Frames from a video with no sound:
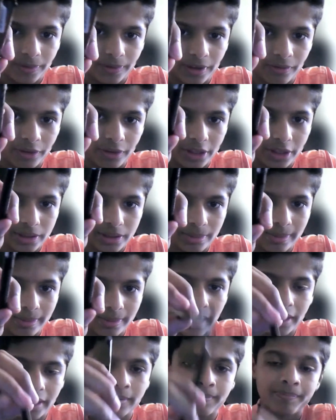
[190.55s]
Everything's
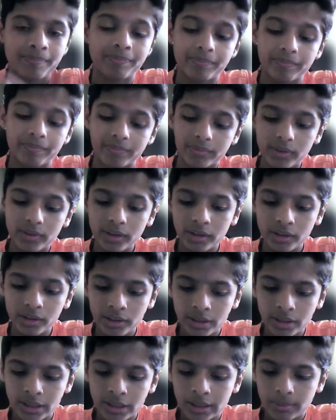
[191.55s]
black.
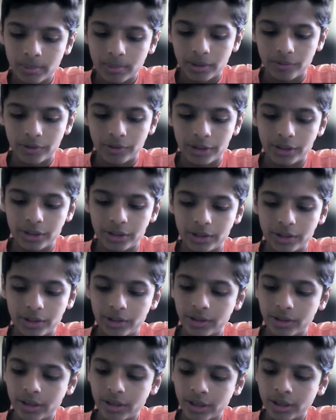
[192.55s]
But over here,
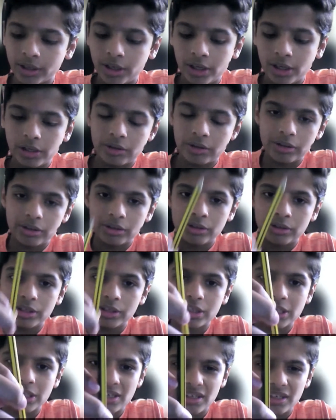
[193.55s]
you
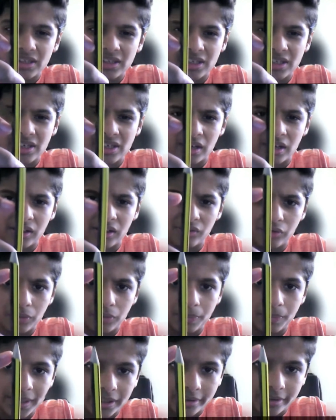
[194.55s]
see the colorful
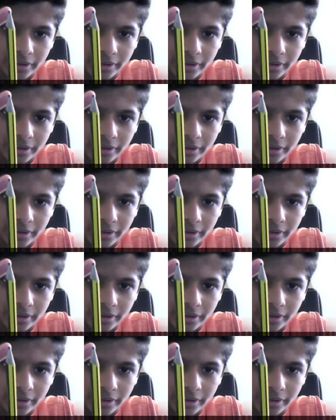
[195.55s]
pencil.